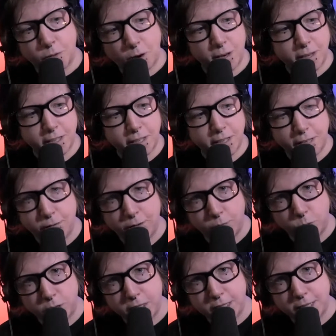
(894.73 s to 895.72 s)
how giving
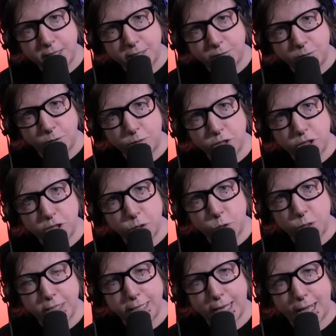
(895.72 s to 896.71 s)
voices to folks who
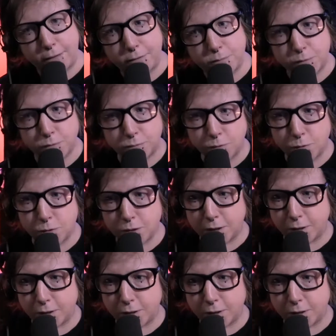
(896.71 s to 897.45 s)
didn't have it before,